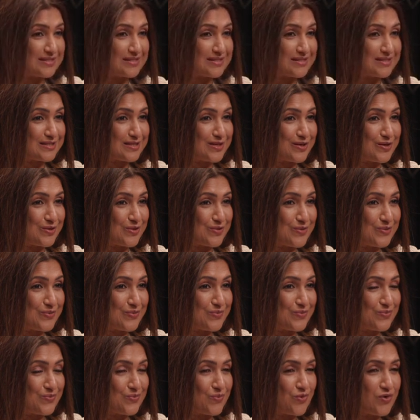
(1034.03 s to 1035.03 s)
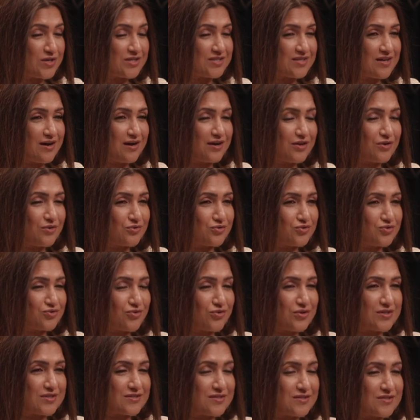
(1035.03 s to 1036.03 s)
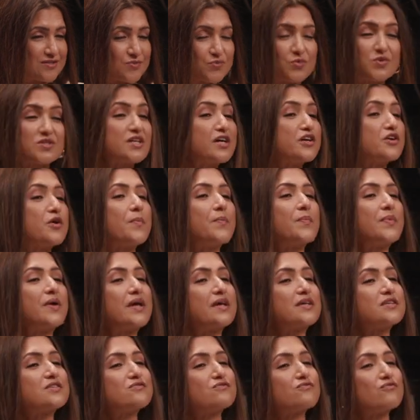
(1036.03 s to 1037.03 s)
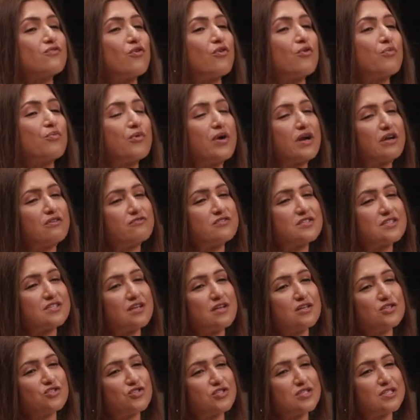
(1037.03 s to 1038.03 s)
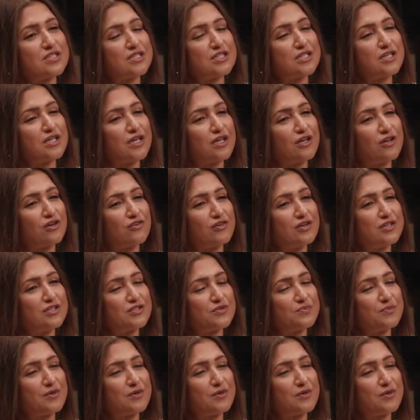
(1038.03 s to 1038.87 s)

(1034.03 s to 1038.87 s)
Mm. So what are your choices? What are your picks for breakfast, lunch and dinner here in